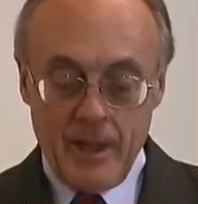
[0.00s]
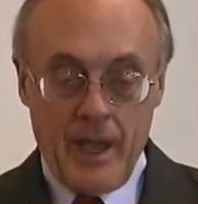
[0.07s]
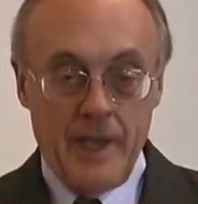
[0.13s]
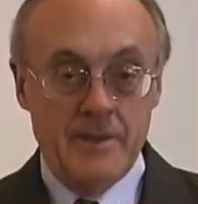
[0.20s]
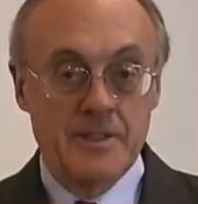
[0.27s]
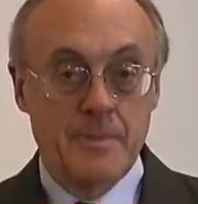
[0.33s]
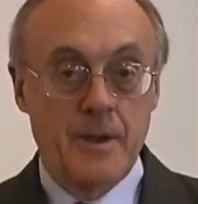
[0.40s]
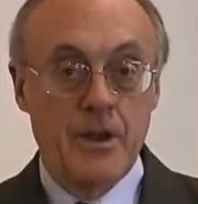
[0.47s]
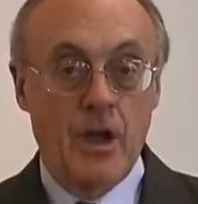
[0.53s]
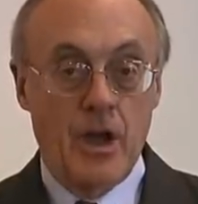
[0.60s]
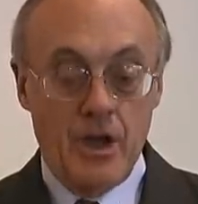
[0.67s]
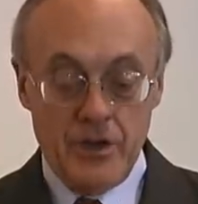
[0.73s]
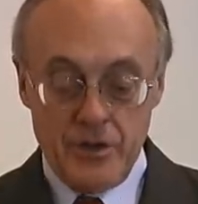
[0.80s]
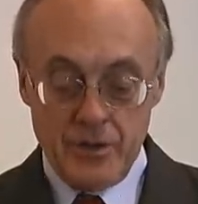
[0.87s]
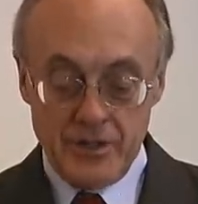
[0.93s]
I have spent
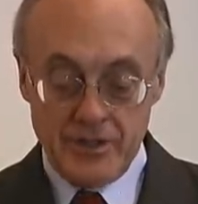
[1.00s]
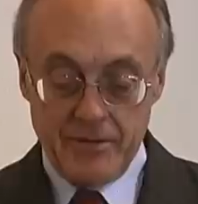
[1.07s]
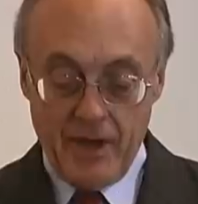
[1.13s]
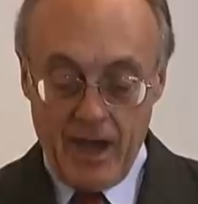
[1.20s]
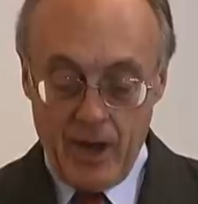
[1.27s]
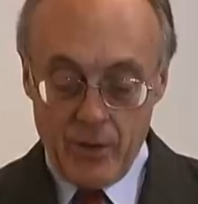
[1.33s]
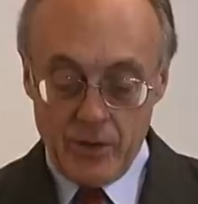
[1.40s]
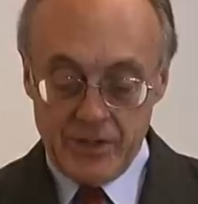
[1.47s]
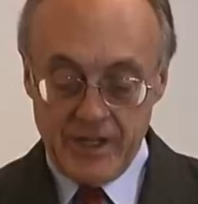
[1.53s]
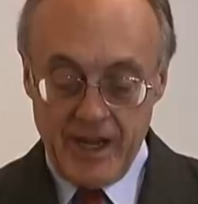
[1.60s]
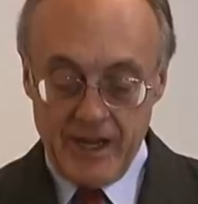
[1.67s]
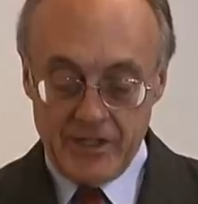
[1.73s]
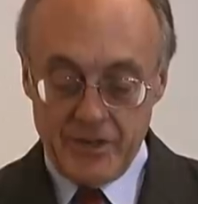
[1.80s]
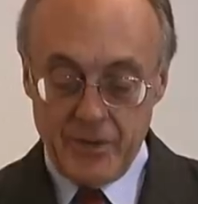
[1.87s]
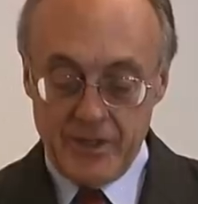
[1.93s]
hundreds of hours
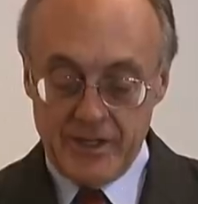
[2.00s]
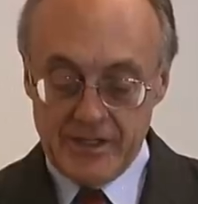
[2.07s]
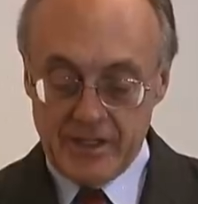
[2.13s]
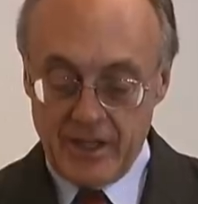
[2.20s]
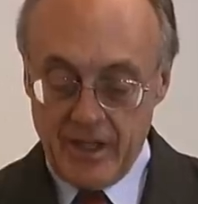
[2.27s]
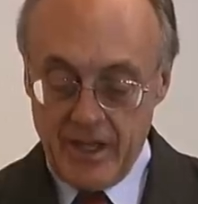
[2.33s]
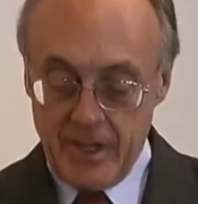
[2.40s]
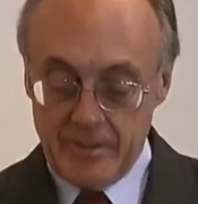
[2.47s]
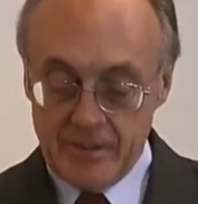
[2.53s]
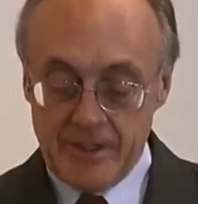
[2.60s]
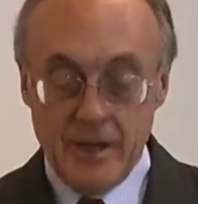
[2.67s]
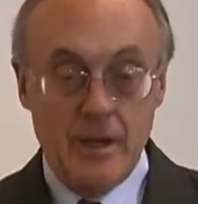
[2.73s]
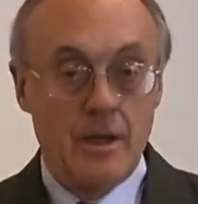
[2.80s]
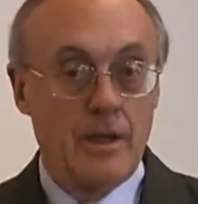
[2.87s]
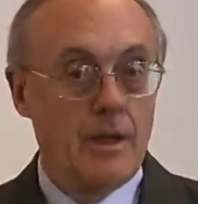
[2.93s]
answering his
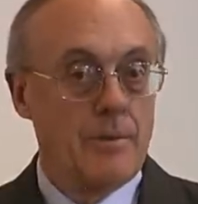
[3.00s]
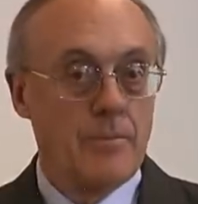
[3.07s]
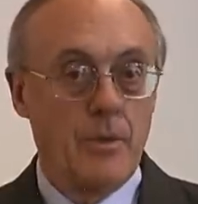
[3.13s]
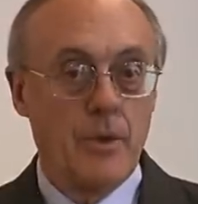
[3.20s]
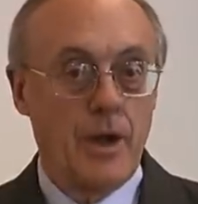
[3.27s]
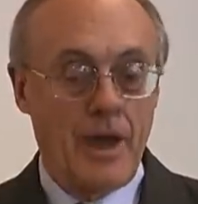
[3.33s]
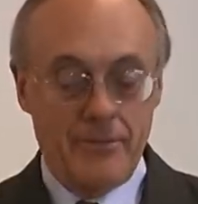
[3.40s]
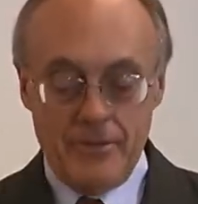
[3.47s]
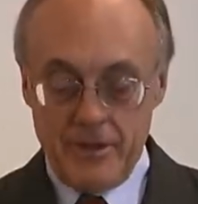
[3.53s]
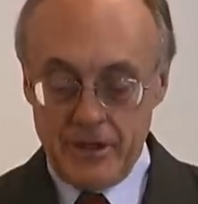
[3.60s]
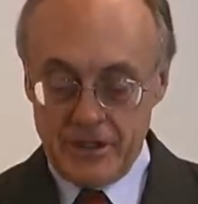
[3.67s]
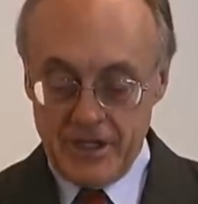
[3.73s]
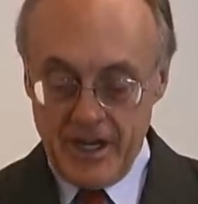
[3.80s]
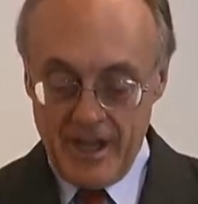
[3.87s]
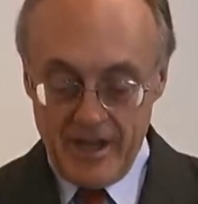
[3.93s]
claims, but we're not
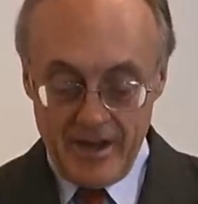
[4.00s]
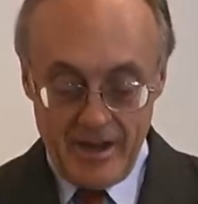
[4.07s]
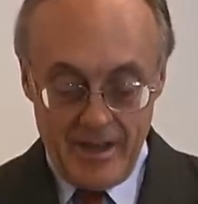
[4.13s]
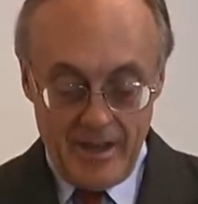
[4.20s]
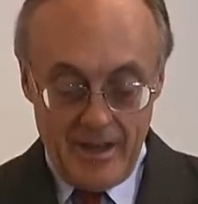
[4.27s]
finished yet.